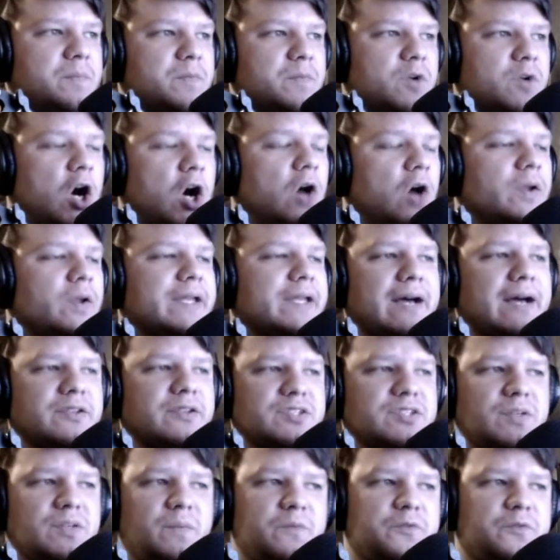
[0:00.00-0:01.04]
calling
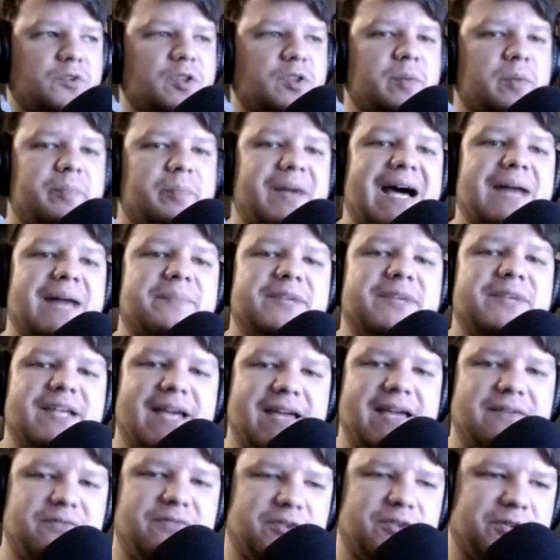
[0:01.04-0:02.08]
out them for their bad
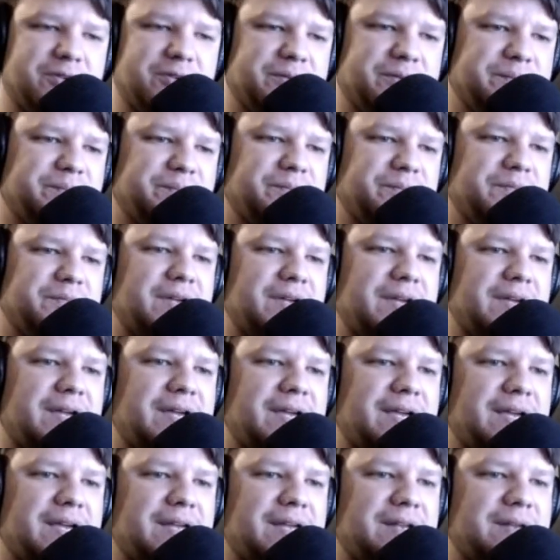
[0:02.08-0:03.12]
behavior
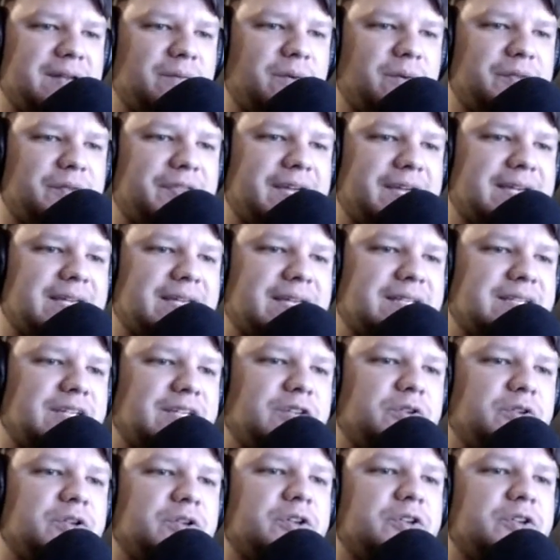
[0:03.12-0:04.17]
and what they
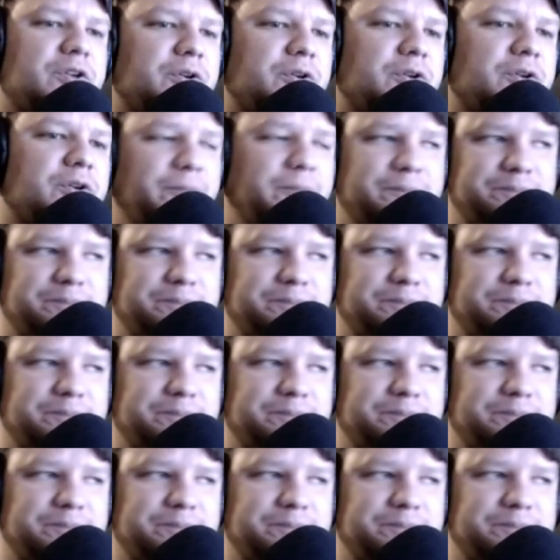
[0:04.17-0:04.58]
continue to do